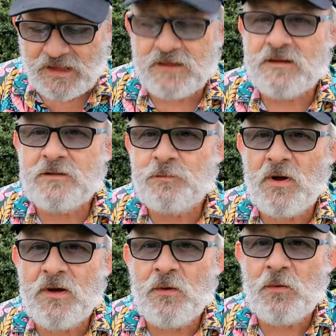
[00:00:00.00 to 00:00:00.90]
And
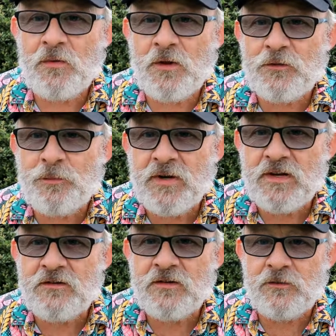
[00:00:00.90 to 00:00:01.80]
despite all those
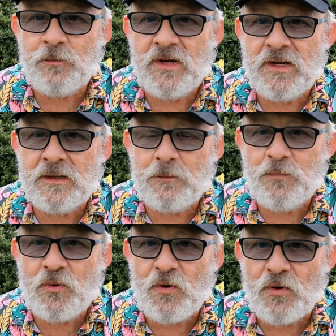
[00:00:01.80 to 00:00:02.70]
pitches being
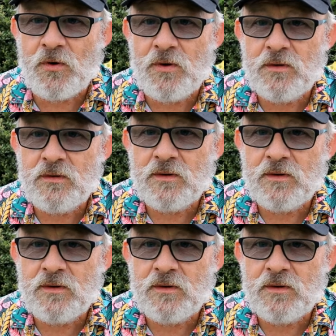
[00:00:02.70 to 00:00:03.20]
poor,